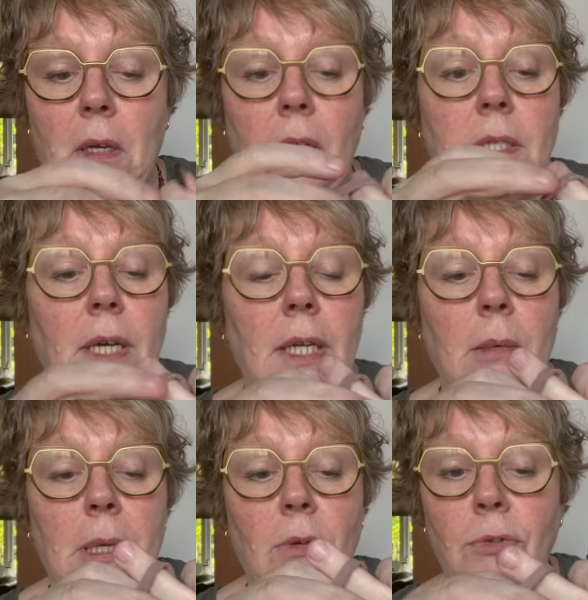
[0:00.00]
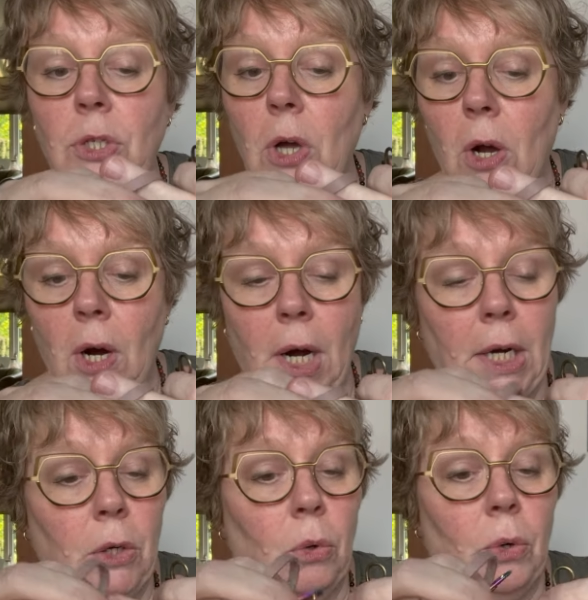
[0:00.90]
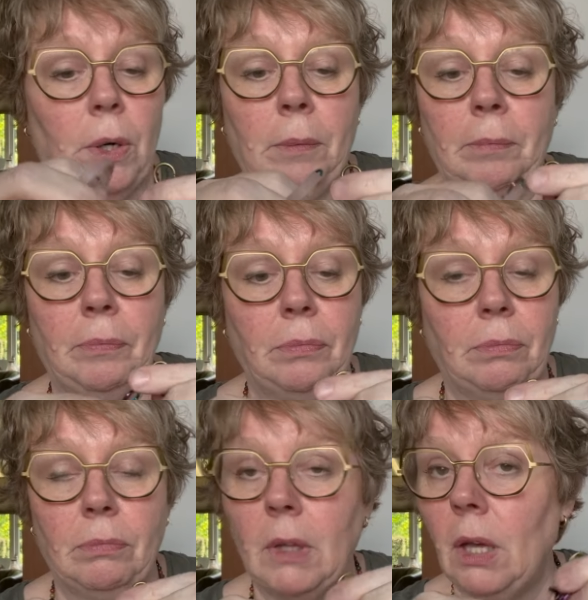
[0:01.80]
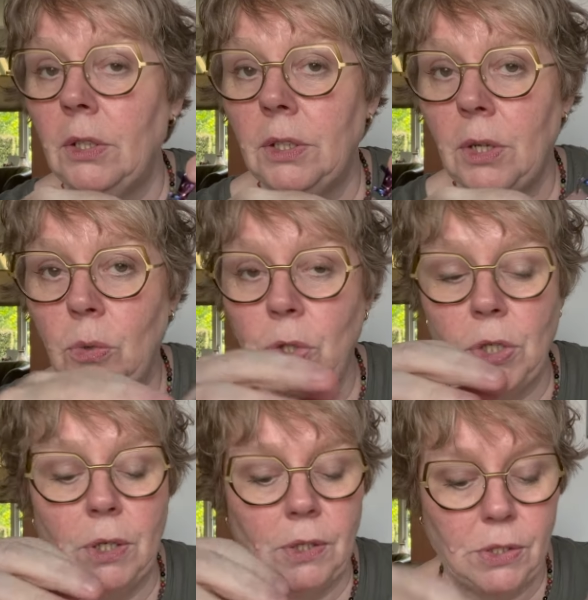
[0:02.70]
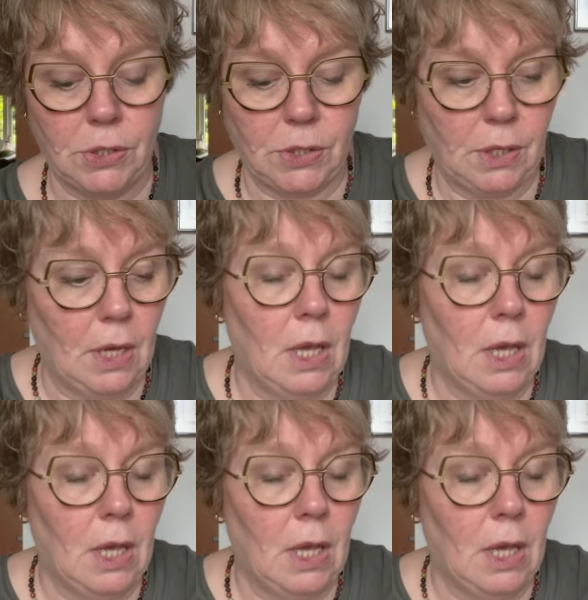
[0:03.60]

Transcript: a tiny bit of yarn or other notions.